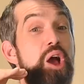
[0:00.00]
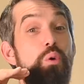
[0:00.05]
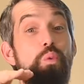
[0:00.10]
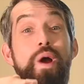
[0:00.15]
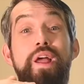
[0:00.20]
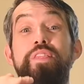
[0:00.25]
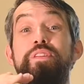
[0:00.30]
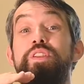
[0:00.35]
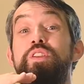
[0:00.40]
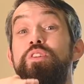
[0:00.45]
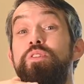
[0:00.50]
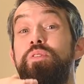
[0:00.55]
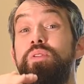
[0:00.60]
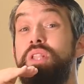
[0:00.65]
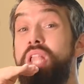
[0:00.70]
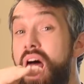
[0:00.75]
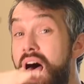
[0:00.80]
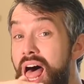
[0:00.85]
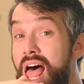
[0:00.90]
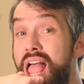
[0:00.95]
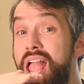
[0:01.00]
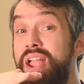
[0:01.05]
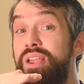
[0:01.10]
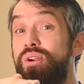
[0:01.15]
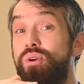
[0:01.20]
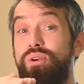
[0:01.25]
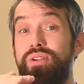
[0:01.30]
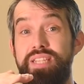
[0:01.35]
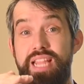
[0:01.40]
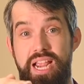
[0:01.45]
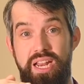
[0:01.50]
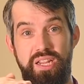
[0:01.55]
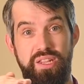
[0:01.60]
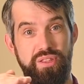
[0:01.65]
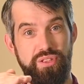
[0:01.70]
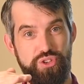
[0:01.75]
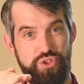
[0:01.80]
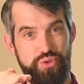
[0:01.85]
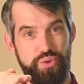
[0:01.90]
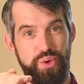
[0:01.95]
whether you're lying or telling
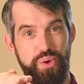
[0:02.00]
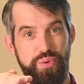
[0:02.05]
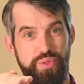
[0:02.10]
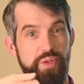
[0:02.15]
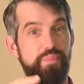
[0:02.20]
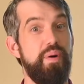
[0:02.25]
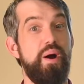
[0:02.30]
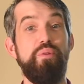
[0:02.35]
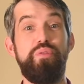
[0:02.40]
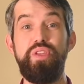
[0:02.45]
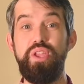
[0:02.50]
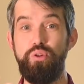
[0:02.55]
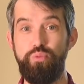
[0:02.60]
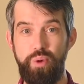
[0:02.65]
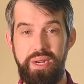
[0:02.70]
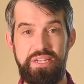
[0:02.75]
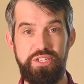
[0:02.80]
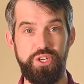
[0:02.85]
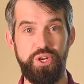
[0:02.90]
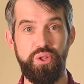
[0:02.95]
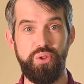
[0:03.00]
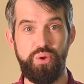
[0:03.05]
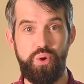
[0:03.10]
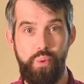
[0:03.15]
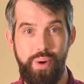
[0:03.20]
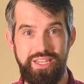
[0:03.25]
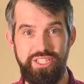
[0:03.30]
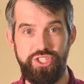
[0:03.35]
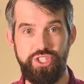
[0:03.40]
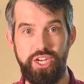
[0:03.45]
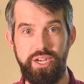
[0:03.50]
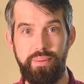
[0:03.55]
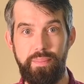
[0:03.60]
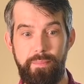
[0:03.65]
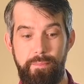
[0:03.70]
the truth about the original question.